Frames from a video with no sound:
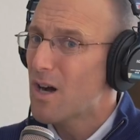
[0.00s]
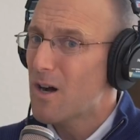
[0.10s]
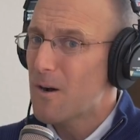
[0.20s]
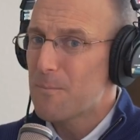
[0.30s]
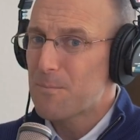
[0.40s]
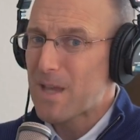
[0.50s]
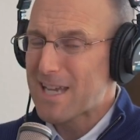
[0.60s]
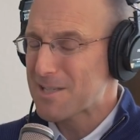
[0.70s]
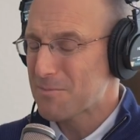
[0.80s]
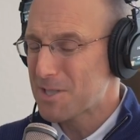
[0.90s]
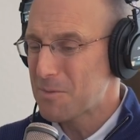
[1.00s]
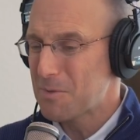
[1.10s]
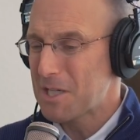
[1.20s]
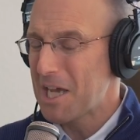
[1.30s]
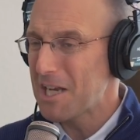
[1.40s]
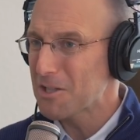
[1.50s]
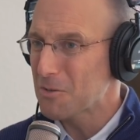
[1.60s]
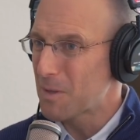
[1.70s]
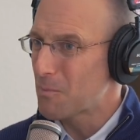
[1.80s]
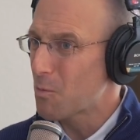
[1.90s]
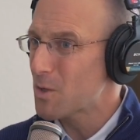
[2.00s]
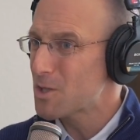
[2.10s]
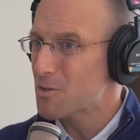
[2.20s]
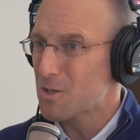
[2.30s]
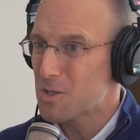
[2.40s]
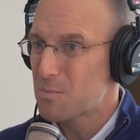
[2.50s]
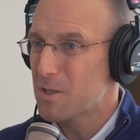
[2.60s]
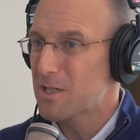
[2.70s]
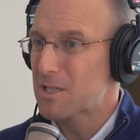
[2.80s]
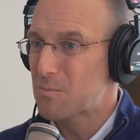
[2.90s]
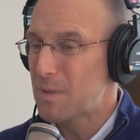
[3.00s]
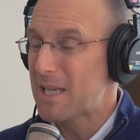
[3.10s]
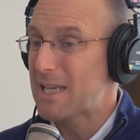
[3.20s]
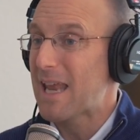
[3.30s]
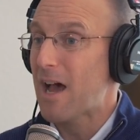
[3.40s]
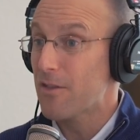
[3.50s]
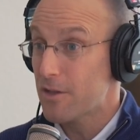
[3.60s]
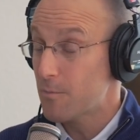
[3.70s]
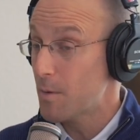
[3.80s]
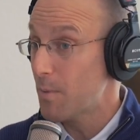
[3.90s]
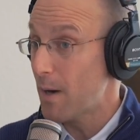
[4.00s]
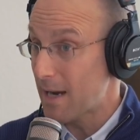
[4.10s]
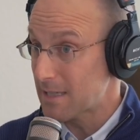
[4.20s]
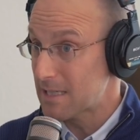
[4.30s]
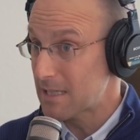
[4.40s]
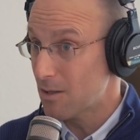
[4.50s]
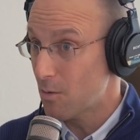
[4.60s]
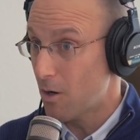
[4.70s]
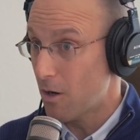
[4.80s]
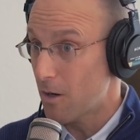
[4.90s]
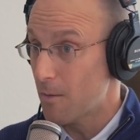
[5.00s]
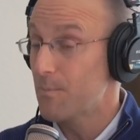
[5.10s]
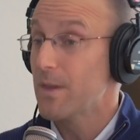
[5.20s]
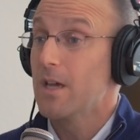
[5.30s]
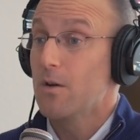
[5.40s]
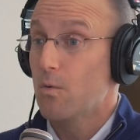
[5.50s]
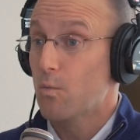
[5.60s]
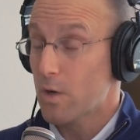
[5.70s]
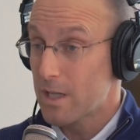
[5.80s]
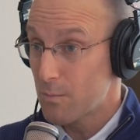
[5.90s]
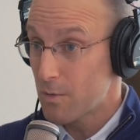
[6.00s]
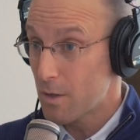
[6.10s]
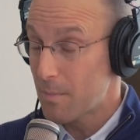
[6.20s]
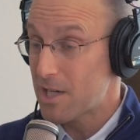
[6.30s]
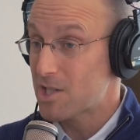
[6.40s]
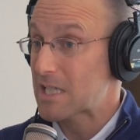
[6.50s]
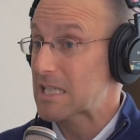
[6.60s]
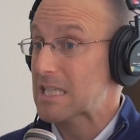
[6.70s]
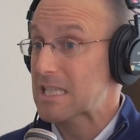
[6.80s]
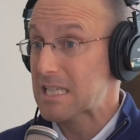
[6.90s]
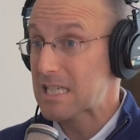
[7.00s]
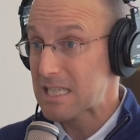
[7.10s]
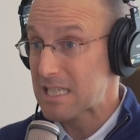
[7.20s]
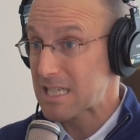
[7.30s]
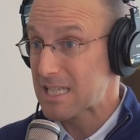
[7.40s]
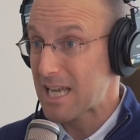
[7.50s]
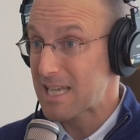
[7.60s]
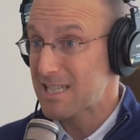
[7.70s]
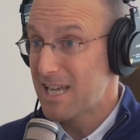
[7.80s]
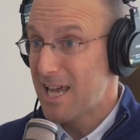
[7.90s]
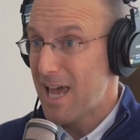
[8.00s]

um, I guess I'm skipping ahead a little bit, but what's your experience been now that you've been practicing low carb, working with your patients, seeing success?